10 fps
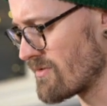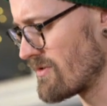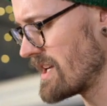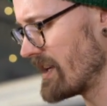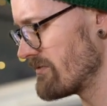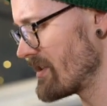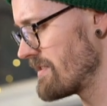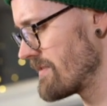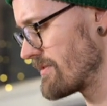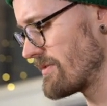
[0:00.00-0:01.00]
green
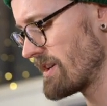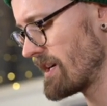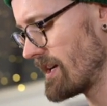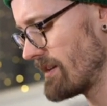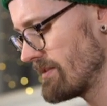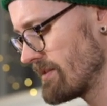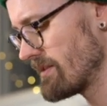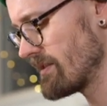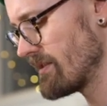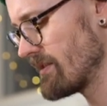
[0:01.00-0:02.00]
running through there.
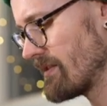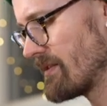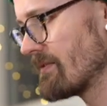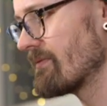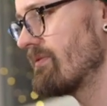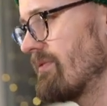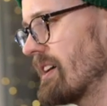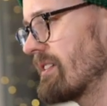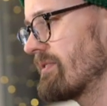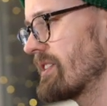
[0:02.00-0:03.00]

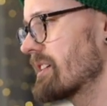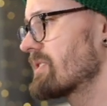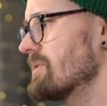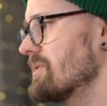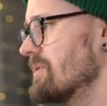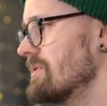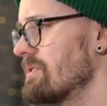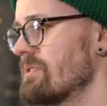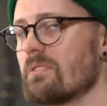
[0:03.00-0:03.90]
Very, very cool.